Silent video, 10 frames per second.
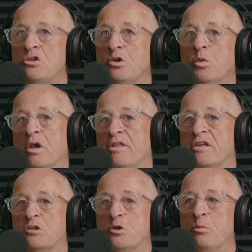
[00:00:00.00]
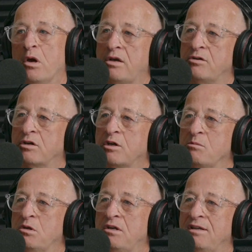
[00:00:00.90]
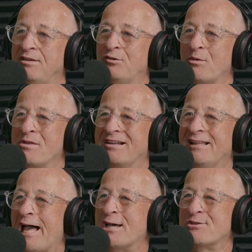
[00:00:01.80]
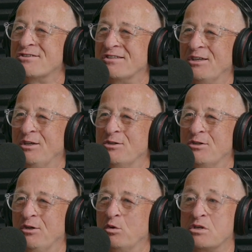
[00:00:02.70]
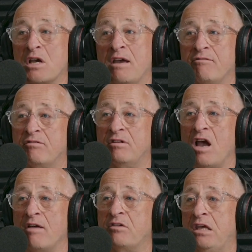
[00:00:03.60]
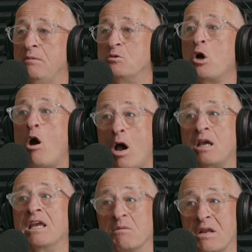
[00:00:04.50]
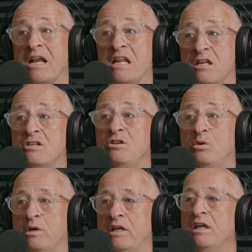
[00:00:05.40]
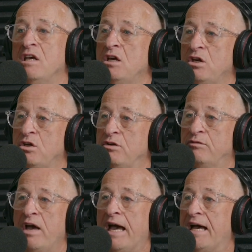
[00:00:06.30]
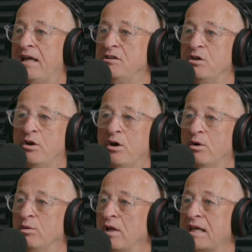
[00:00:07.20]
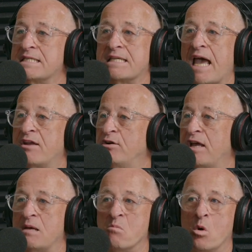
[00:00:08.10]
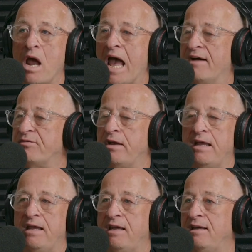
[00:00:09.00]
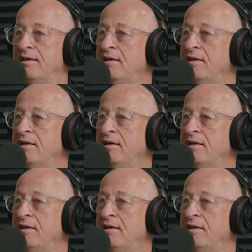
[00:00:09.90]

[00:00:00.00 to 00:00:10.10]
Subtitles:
One of the things you brought to our community is some of the classes that you do, which I've keep talking, but I need to do it. You've had, like Saturday half day